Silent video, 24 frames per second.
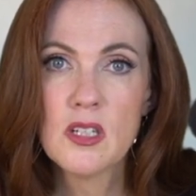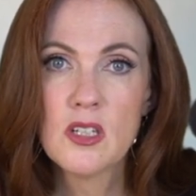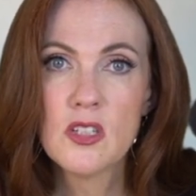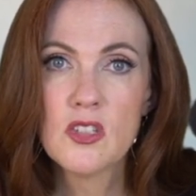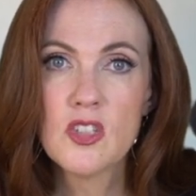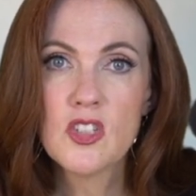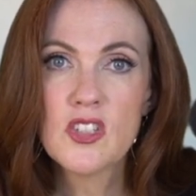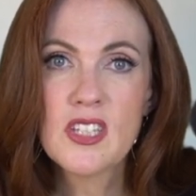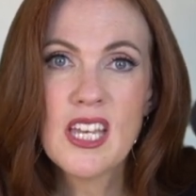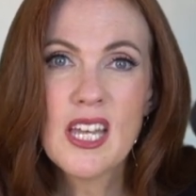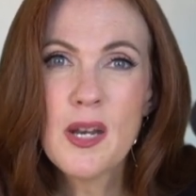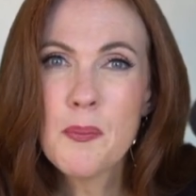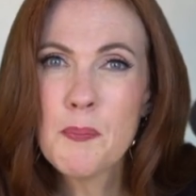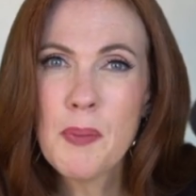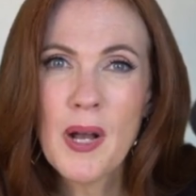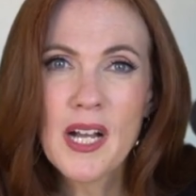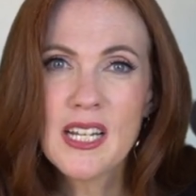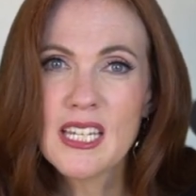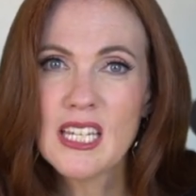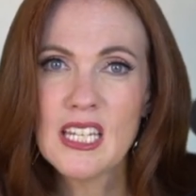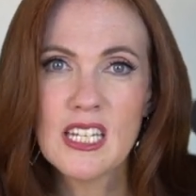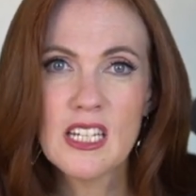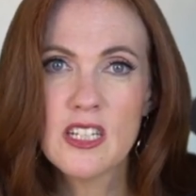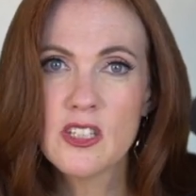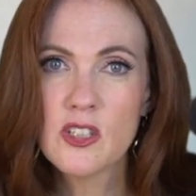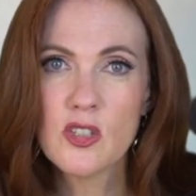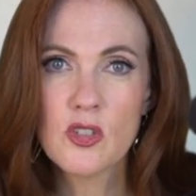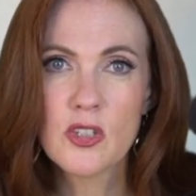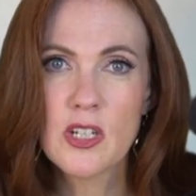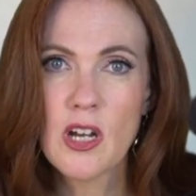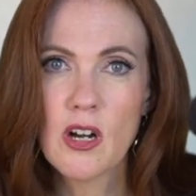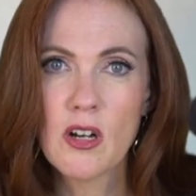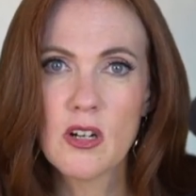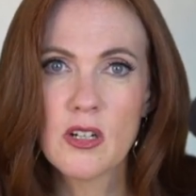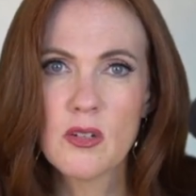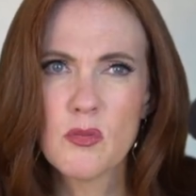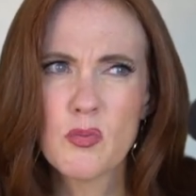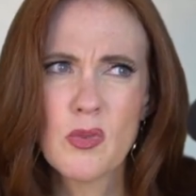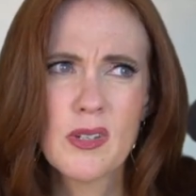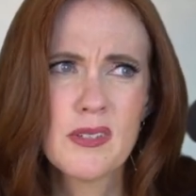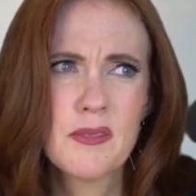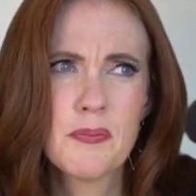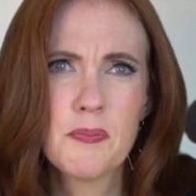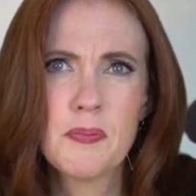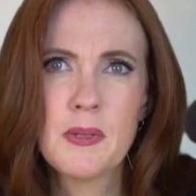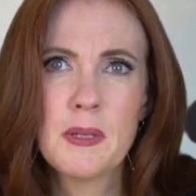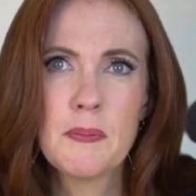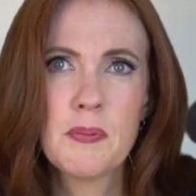Just get a bucket in your yard.
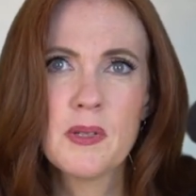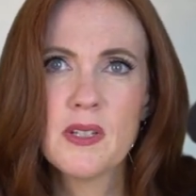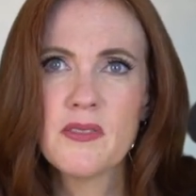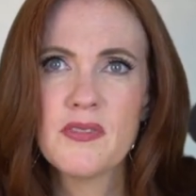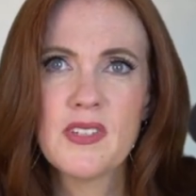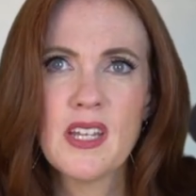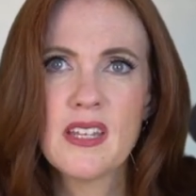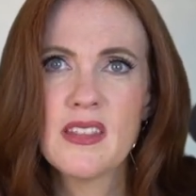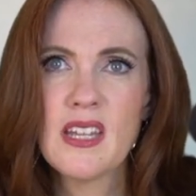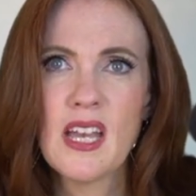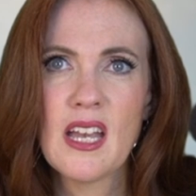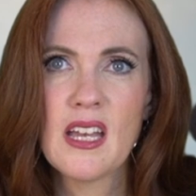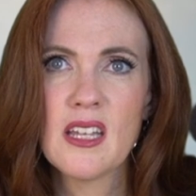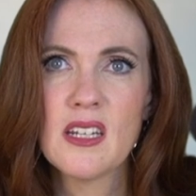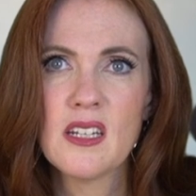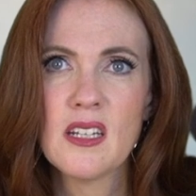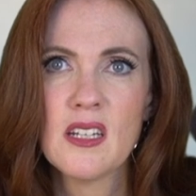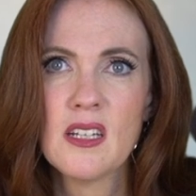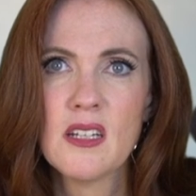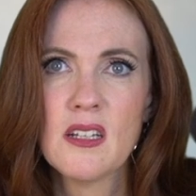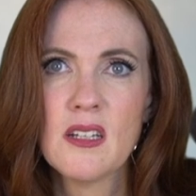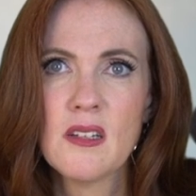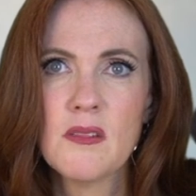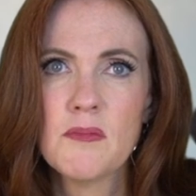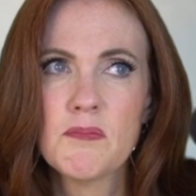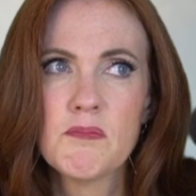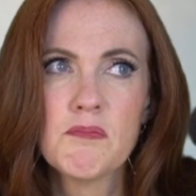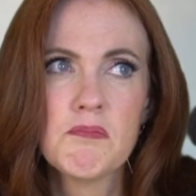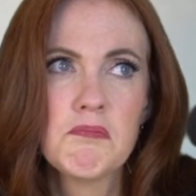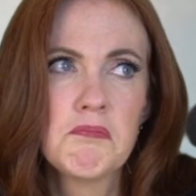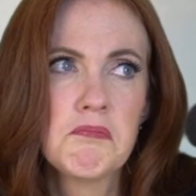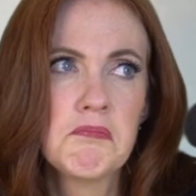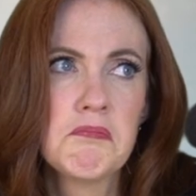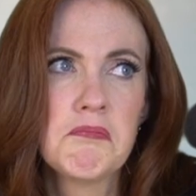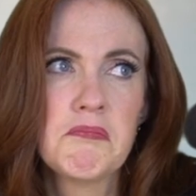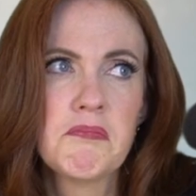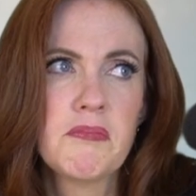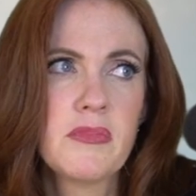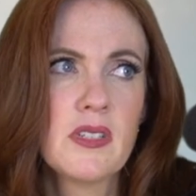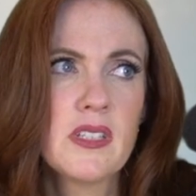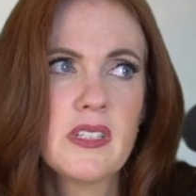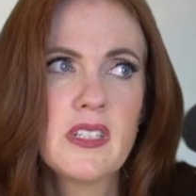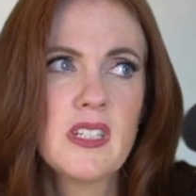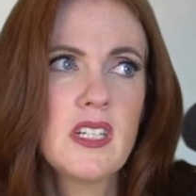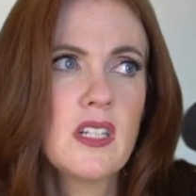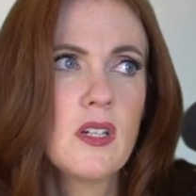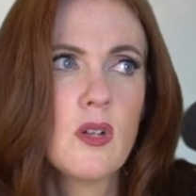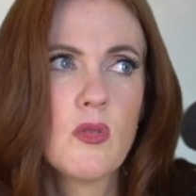What, people have done that,
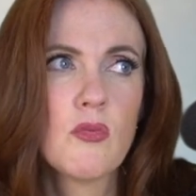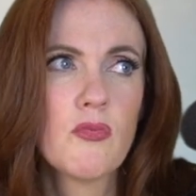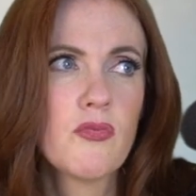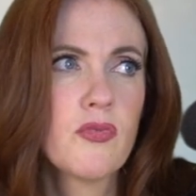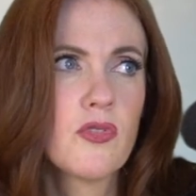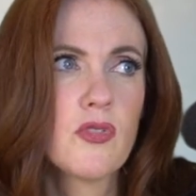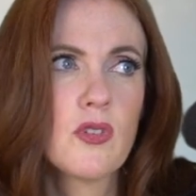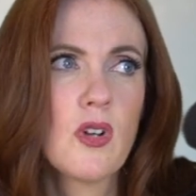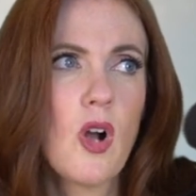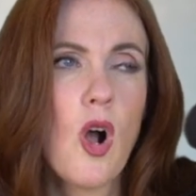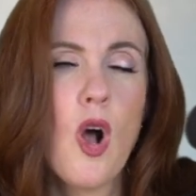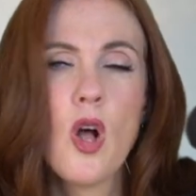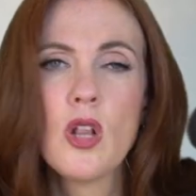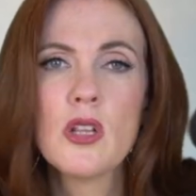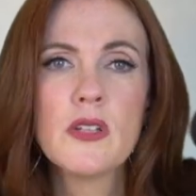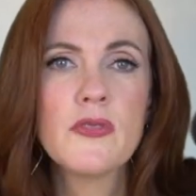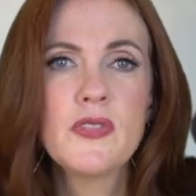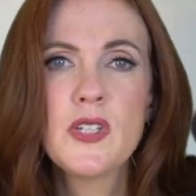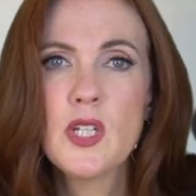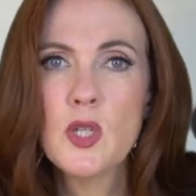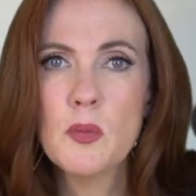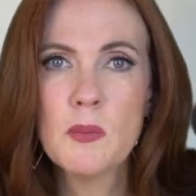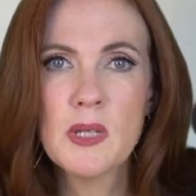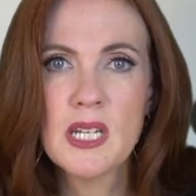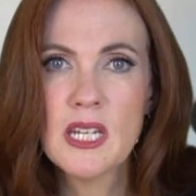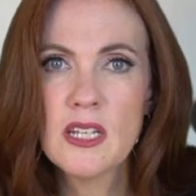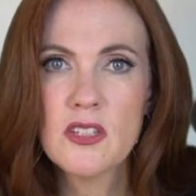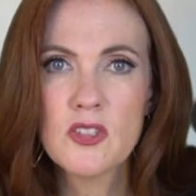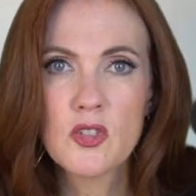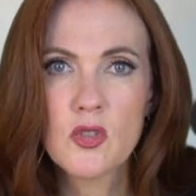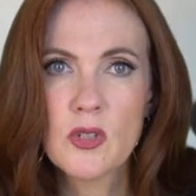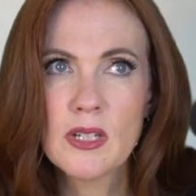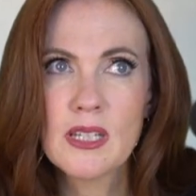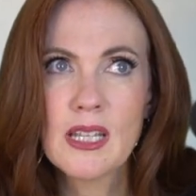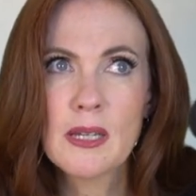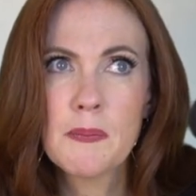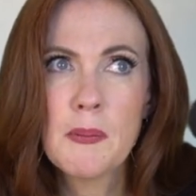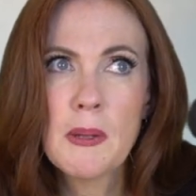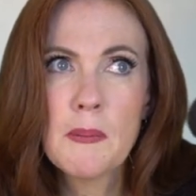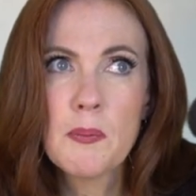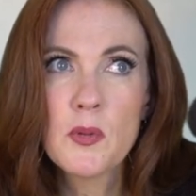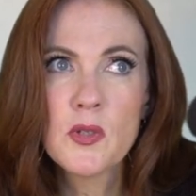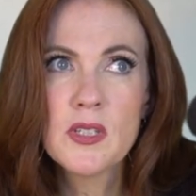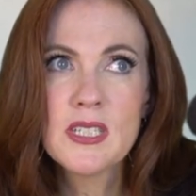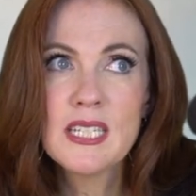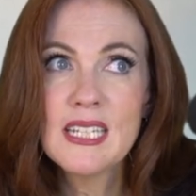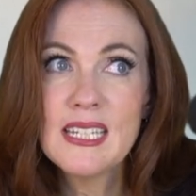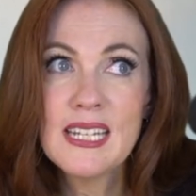but for all of human history. Like, people
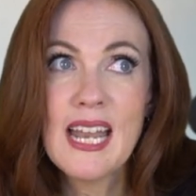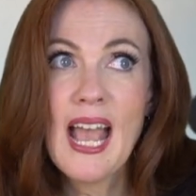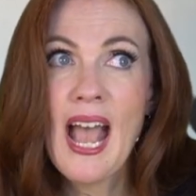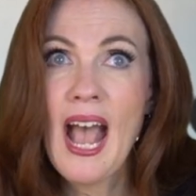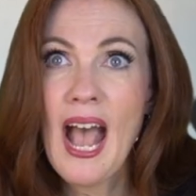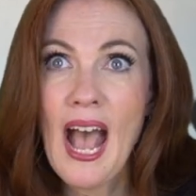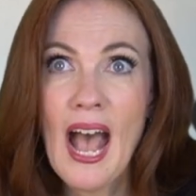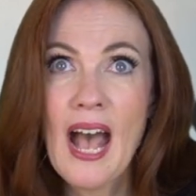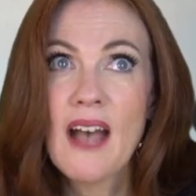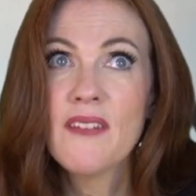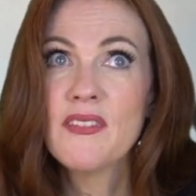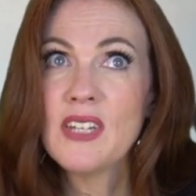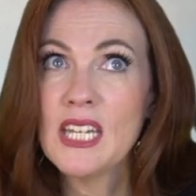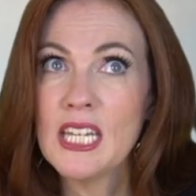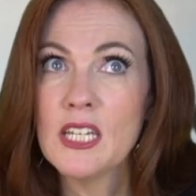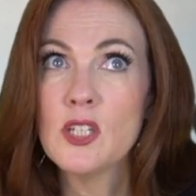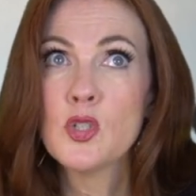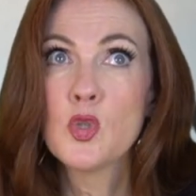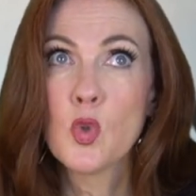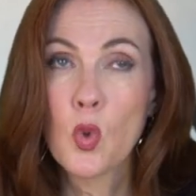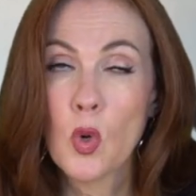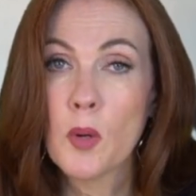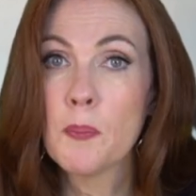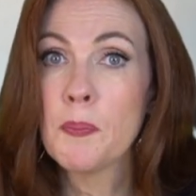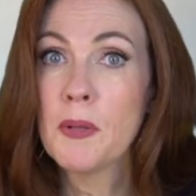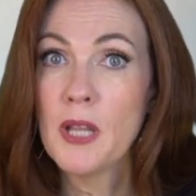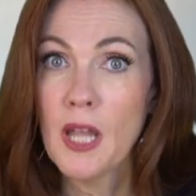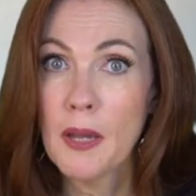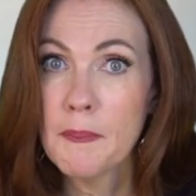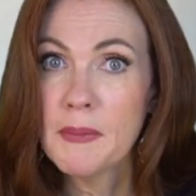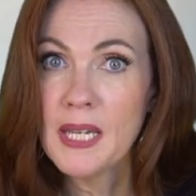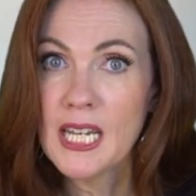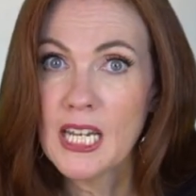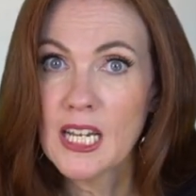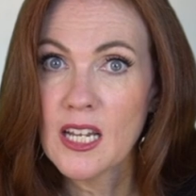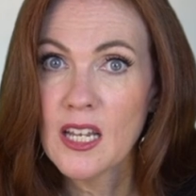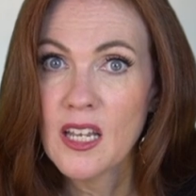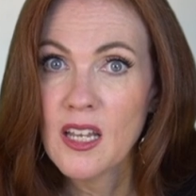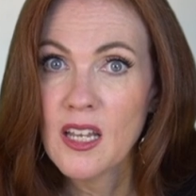didn't have indoor plumbing